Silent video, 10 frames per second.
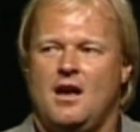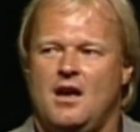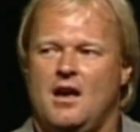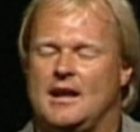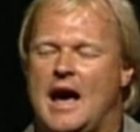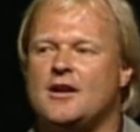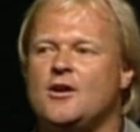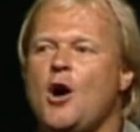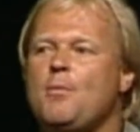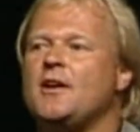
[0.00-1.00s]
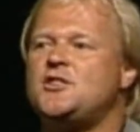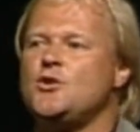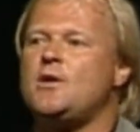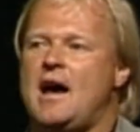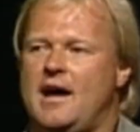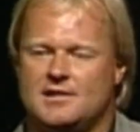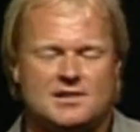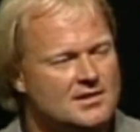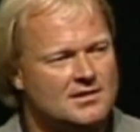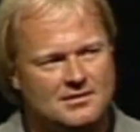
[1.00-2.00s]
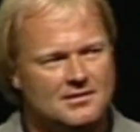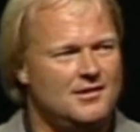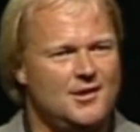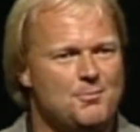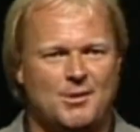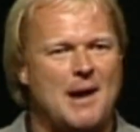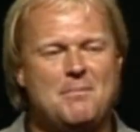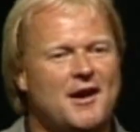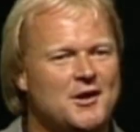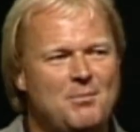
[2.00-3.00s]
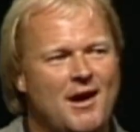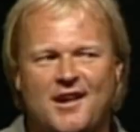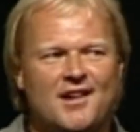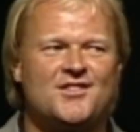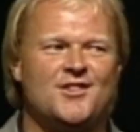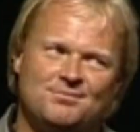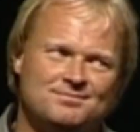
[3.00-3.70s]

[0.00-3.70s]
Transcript: And I don't know about you guys, but I'm not going to bet against him.